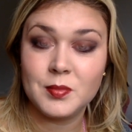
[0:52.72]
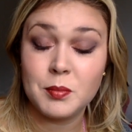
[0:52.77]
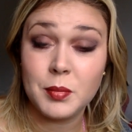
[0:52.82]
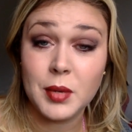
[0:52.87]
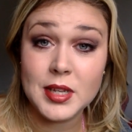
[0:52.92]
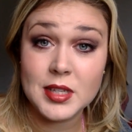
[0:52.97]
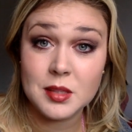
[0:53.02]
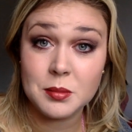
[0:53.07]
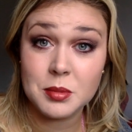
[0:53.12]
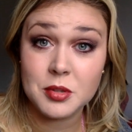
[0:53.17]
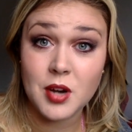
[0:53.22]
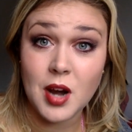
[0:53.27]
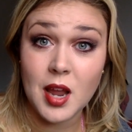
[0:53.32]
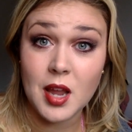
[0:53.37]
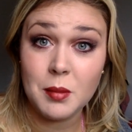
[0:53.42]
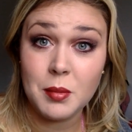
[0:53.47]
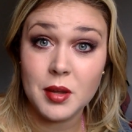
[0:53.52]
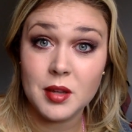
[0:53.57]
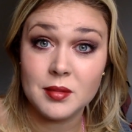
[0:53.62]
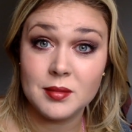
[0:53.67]
Please
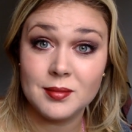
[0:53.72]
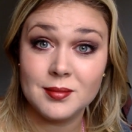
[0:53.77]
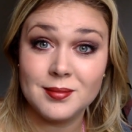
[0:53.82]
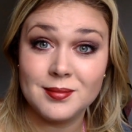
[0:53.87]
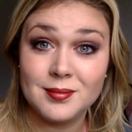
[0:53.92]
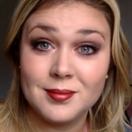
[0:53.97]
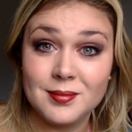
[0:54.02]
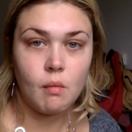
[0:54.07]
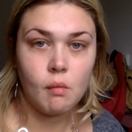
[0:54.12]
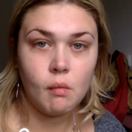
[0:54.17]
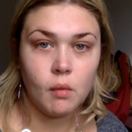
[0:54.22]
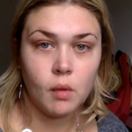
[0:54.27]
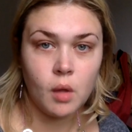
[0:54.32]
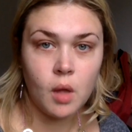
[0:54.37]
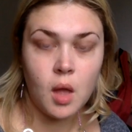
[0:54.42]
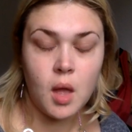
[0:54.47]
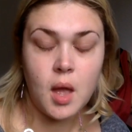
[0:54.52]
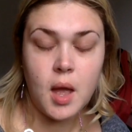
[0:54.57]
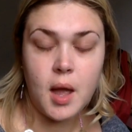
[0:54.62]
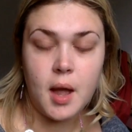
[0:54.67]
subscribe.
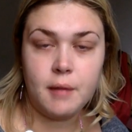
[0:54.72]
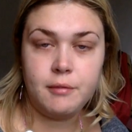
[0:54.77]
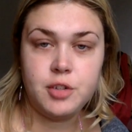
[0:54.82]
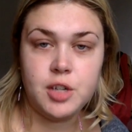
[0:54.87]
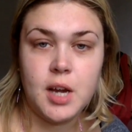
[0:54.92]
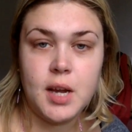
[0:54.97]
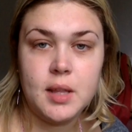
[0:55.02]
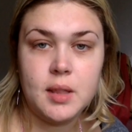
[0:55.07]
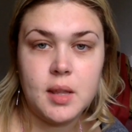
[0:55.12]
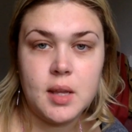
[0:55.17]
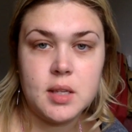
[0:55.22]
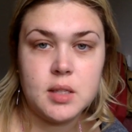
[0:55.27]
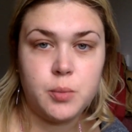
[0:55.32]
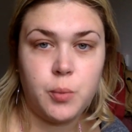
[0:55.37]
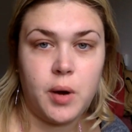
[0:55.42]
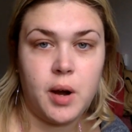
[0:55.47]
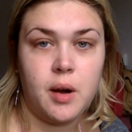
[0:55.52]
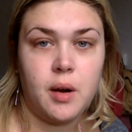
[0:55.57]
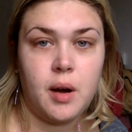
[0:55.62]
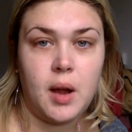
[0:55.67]
I've tried this
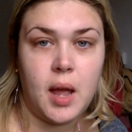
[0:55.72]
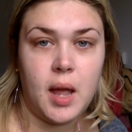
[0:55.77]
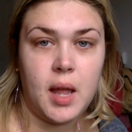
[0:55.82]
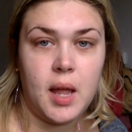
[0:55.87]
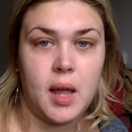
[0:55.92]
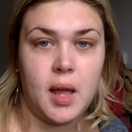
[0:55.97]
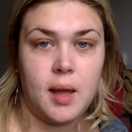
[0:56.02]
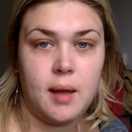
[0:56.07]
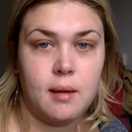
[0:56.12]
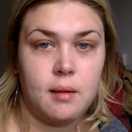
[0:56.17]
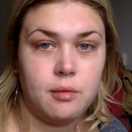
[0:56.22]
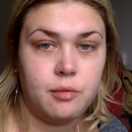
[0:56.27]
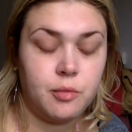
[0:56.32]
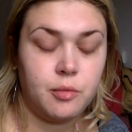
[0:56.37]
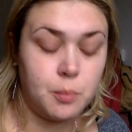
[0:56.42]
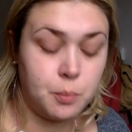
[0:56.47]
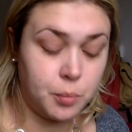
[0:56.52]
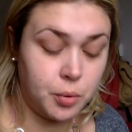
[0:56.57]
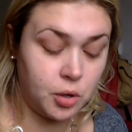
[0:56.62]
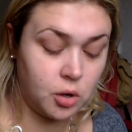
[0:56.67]
where I have
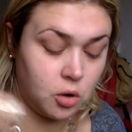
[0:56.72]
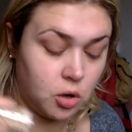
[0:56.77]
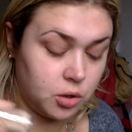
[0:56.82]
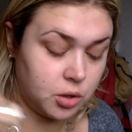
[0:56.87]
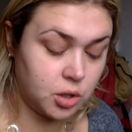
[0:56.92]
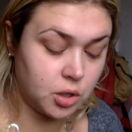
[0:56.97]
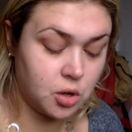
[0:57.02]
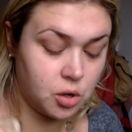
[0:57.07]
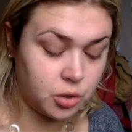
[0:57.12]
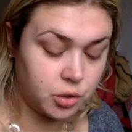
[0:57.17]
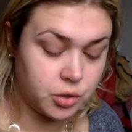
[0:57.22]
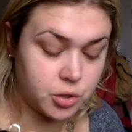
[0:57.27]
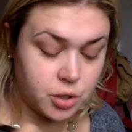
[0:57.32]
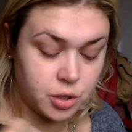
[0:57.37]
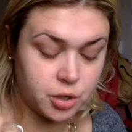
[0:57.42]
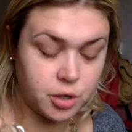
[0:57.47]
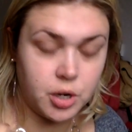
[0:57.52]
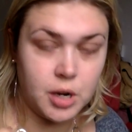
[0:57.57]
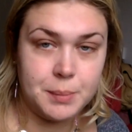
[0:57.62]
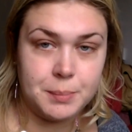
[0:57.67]
put on the contour
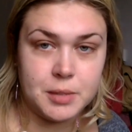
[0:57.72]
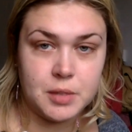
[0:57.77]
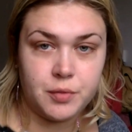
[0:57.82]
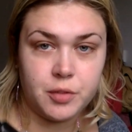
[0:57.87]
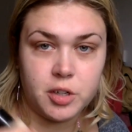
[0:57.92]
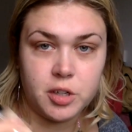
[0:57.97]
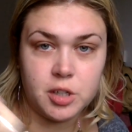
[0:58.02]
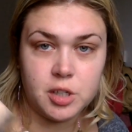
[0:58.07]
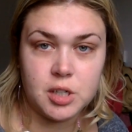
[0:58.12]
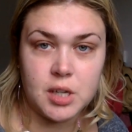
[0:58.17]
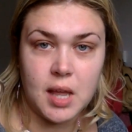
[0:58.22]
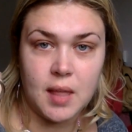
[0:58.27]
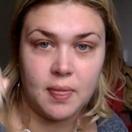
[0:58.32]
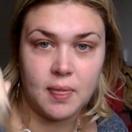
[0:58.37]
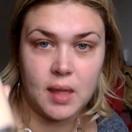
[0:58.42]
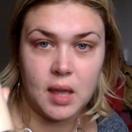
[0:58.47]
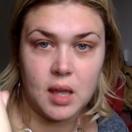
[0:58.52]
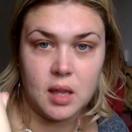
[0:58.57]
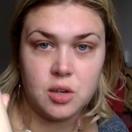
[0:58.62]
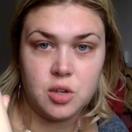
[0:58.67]
creams first and
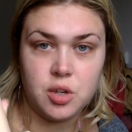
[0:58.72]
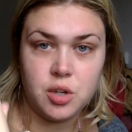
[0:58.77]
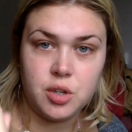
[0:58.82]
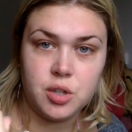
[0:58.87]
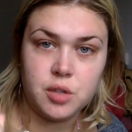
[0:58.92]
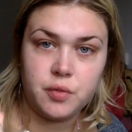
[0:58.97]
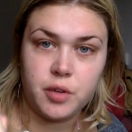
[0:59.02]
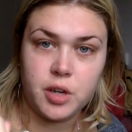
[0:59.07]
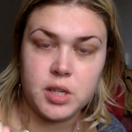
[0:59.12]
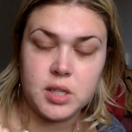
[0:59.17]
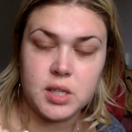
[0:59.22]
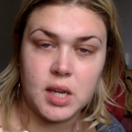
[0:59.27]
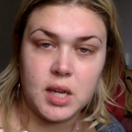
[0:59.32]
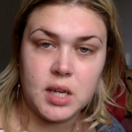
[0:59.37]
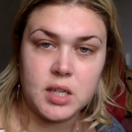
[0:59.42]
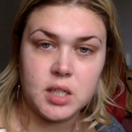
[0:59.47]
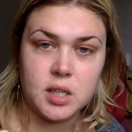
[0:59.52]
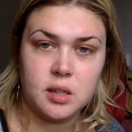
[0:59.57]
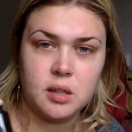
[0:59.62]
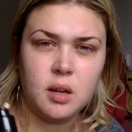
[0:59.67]
then used
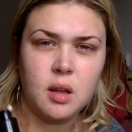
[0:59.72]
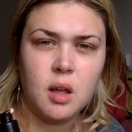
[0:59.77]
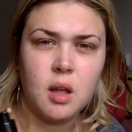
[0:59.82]
foundation,